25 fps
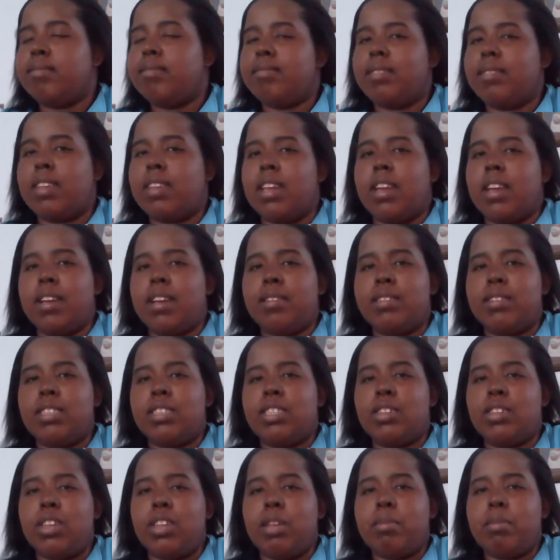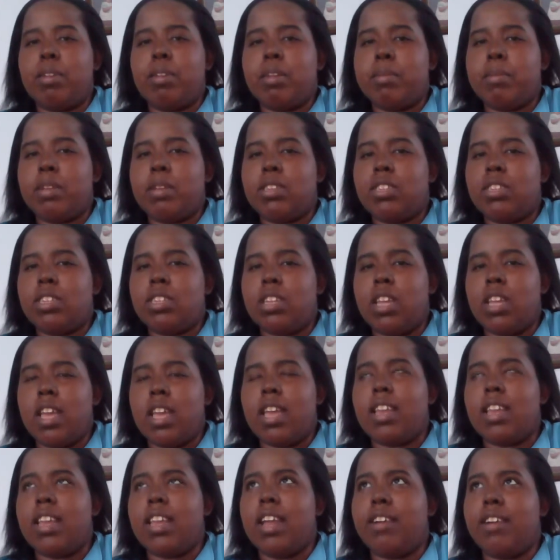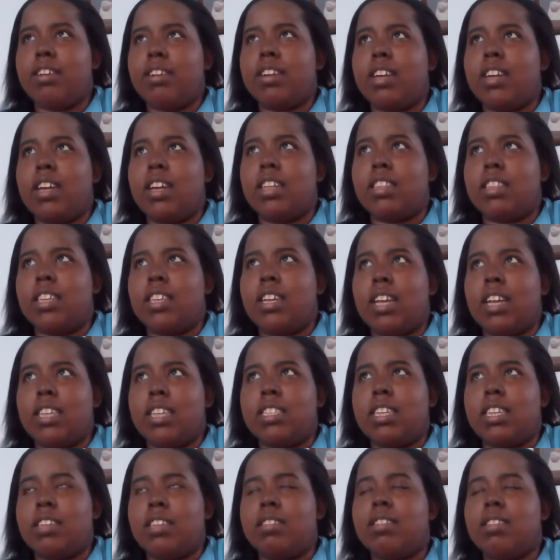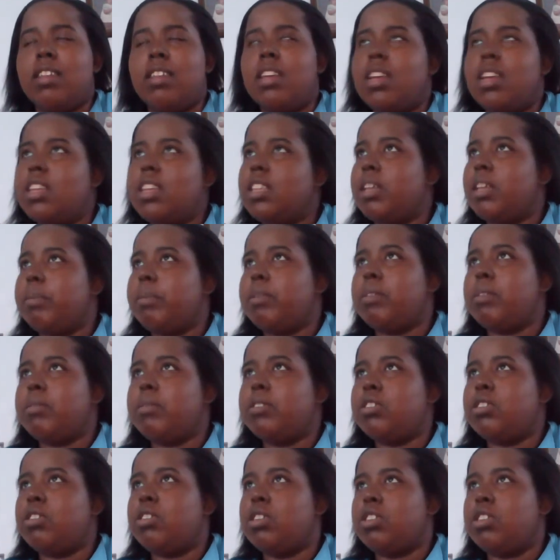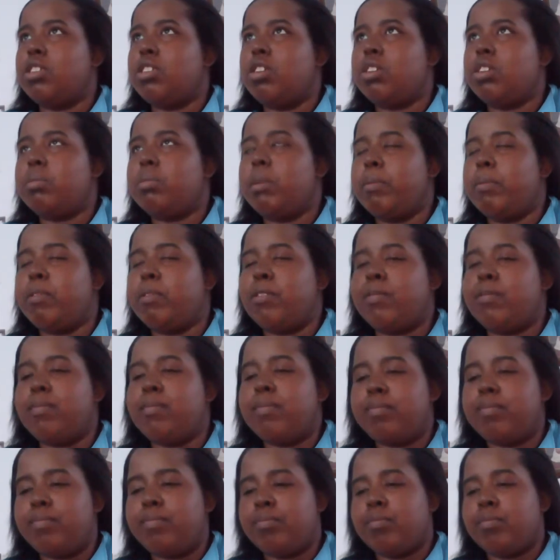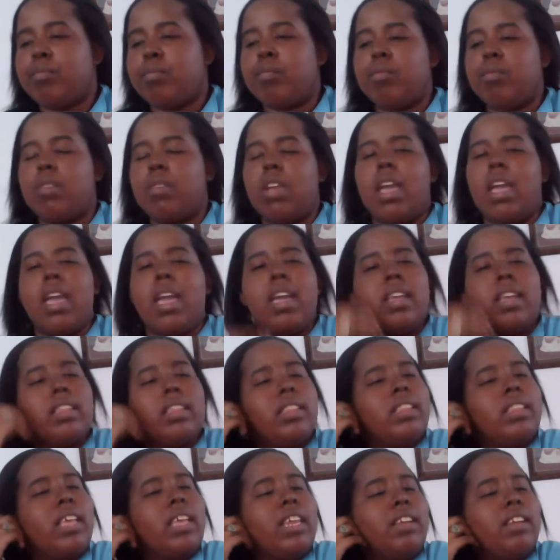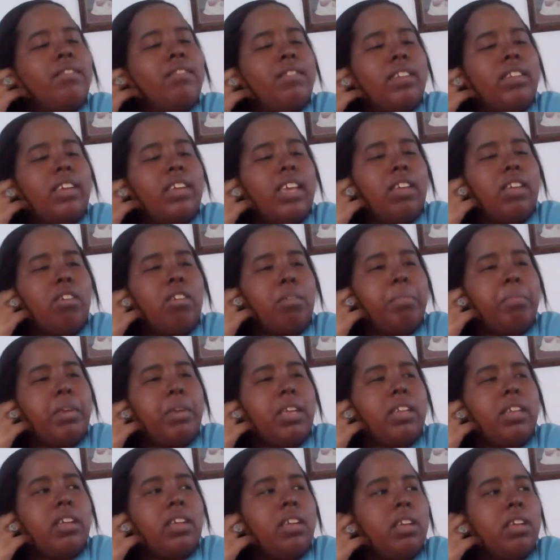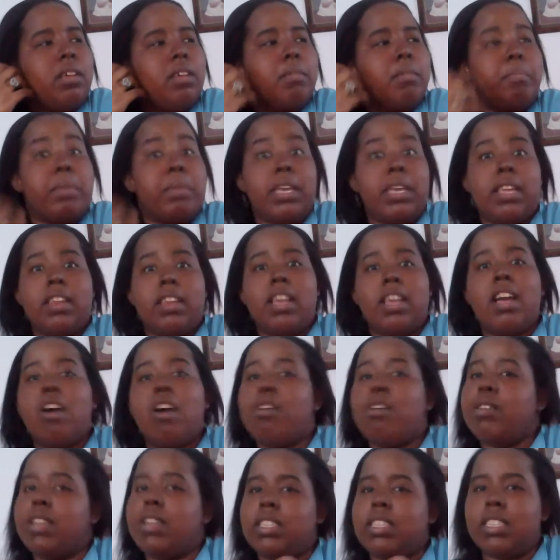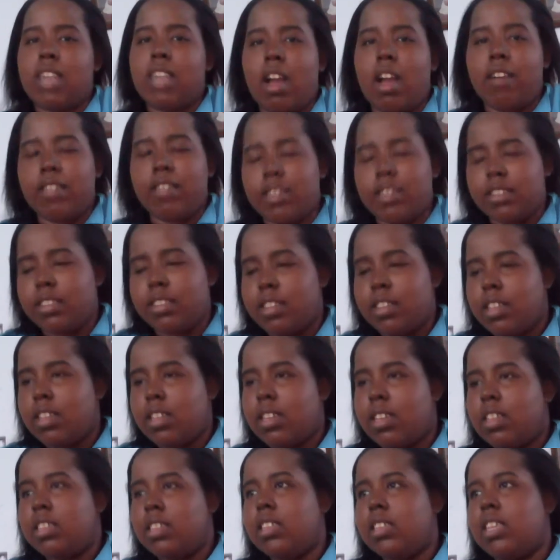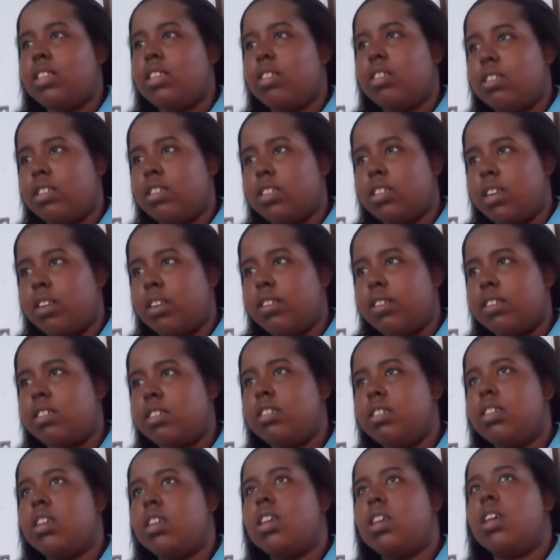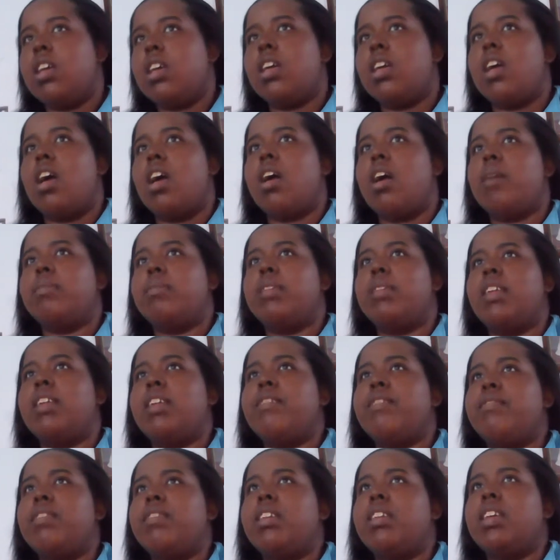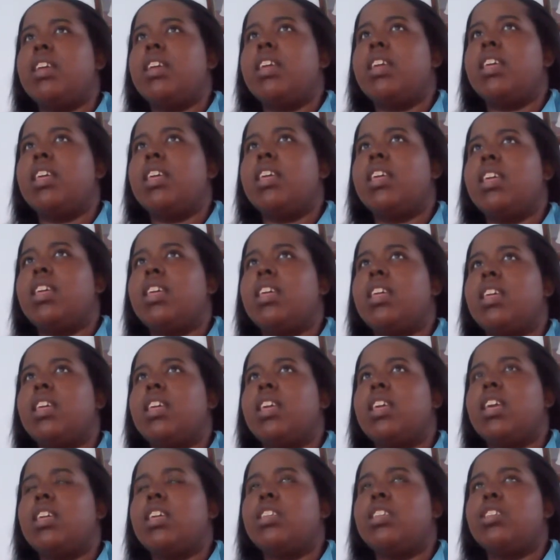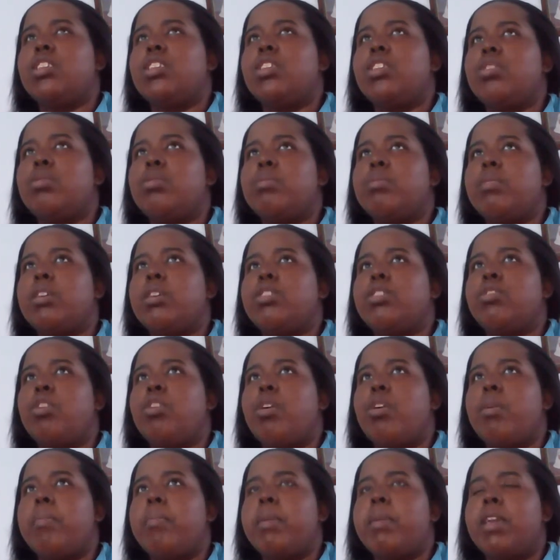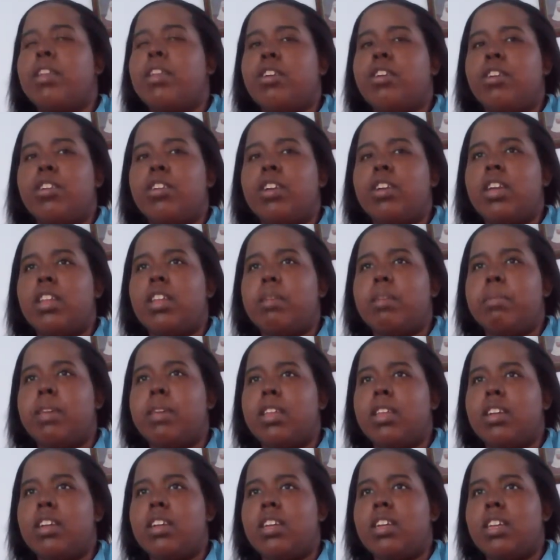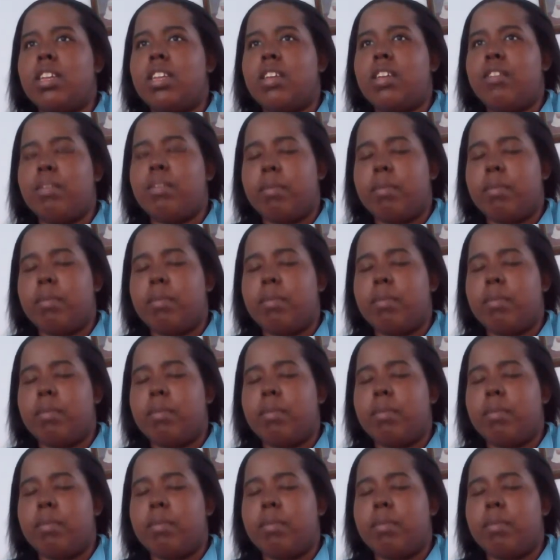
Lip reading: Yeah, so they pretty much, and Erica, I think I said, they pretty much talked to those people, and they didn't really get on and Tara, they talked to Tara. They didn't really get too much on Peter and Amina and